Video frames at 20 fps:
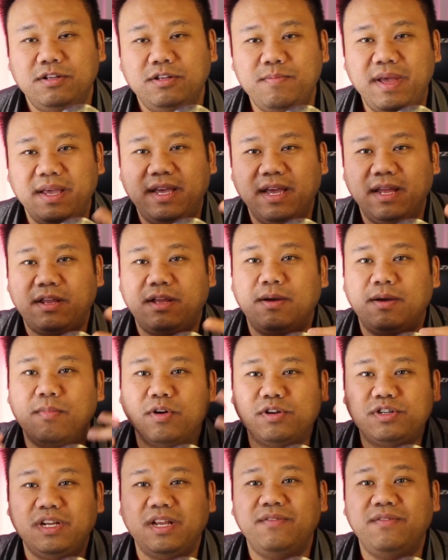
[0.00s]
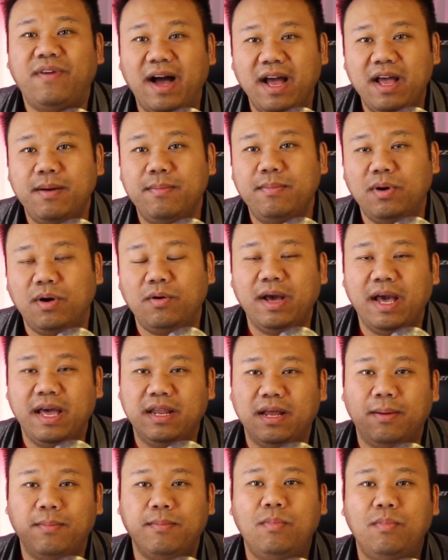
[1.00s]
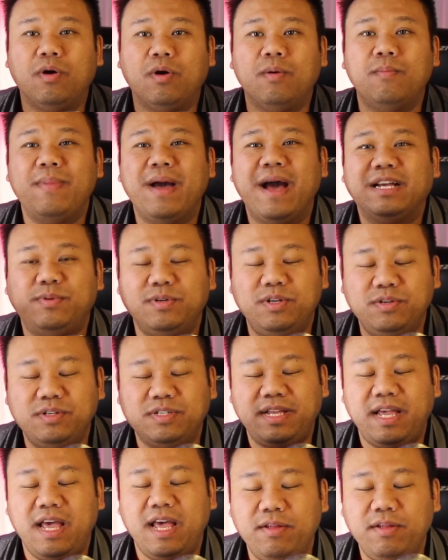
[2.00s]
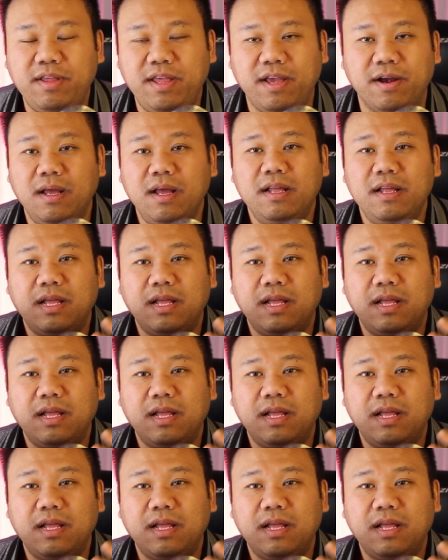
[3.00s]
to make it commercially viable in a more mass-produced scale here.